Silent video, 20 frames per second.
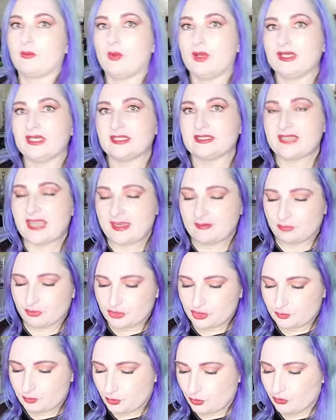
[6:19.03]
my 1
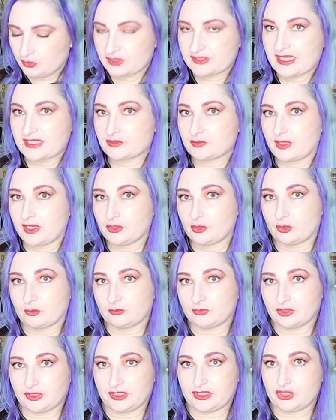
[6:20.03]
tablespoon, because that's what I
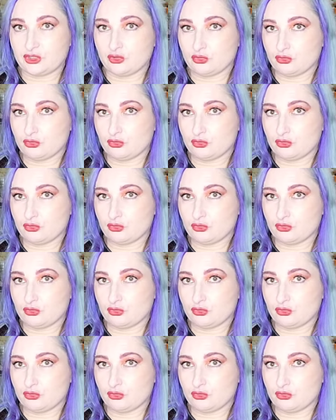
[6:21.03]
normally